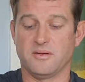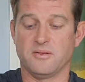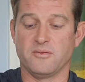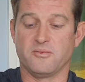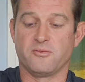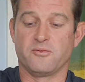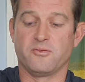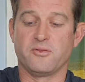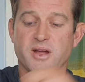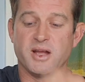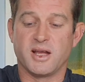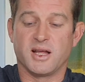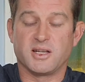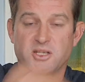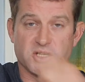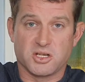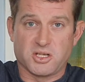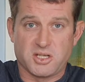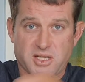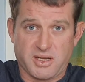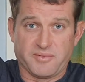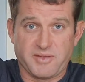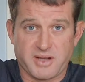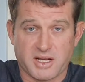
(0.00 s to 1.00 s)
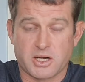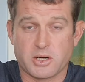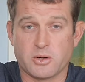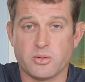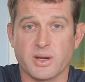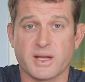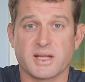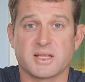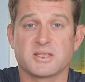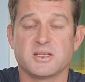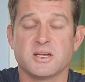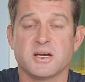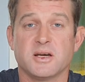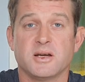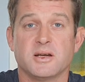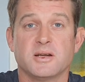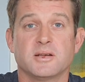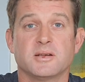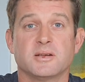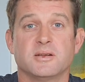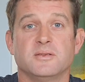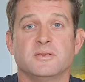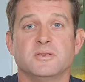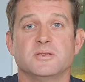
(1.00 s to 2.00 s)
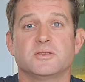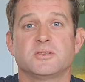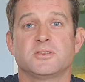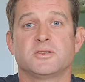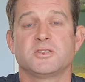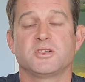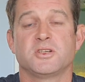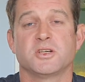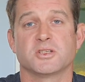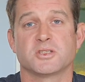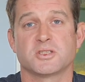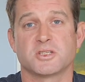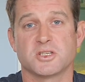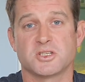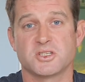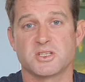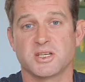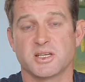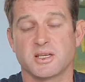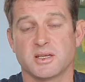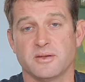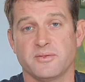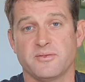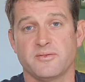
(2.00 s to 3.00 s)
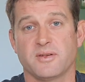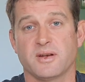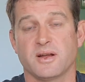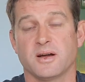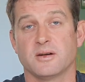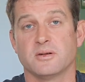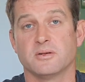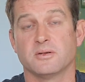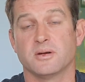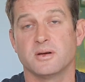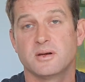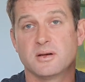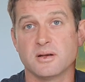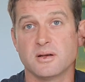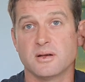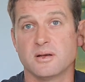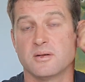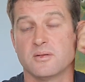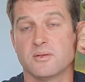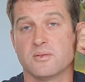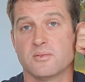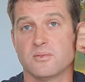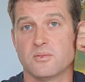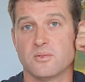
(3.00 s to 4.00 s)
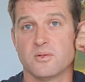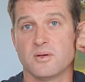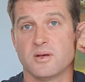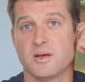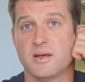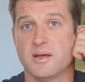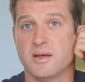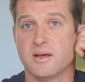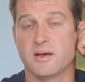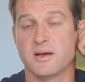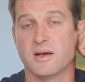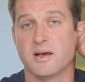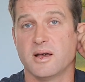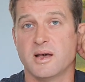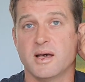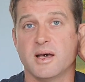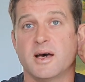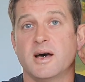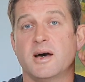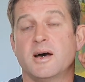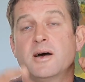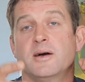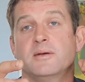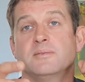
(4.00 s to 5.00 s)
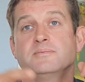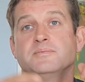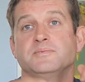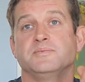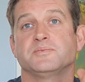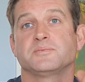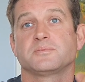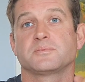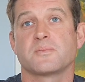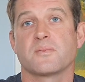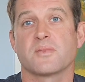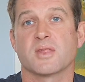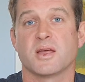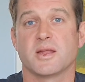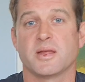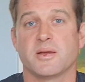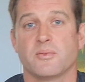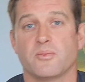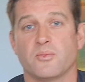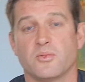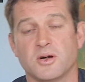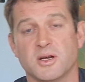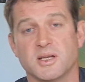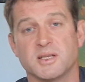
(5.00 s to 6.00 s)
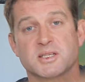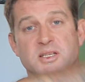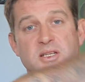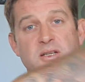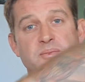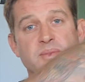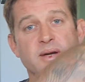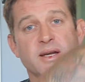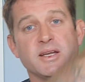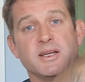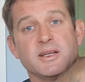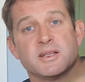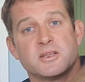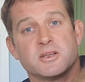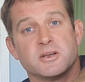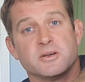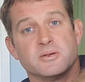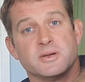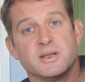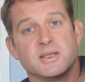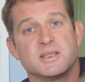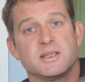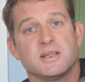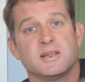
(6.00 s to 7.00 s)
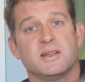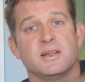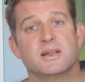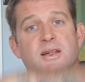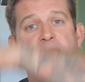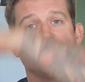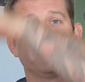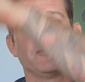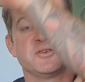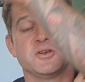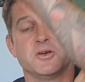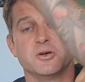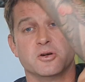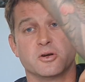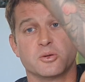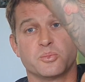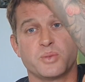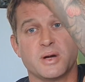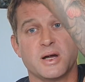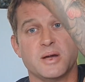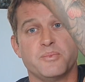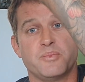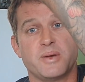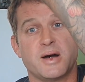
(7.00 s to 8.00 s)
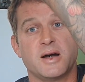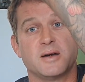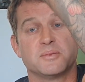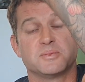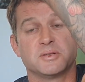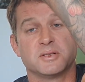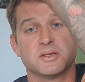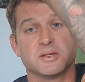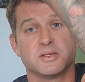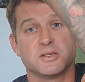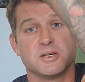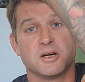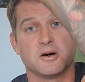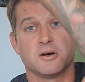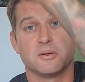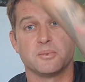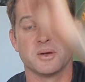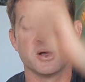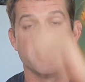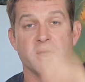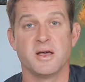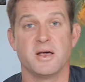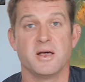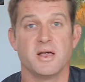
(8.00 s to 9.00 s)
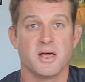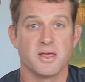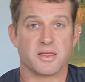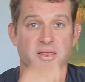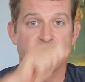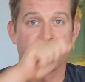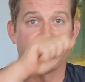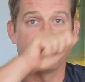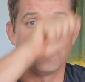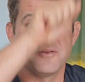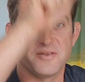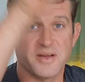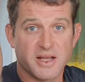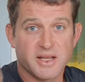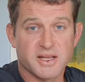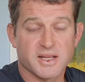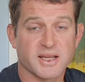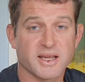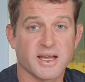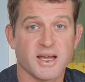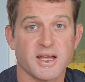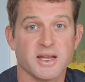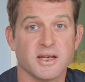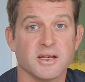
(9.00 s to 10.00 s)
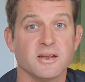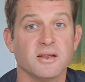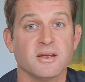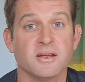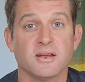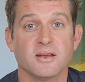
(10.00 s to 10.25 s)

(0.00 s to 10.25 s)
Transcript: Rear, just give it a quick turn, just to sink your float. And what it's going to make you do is lift your hook bait back up to the top, then feed again,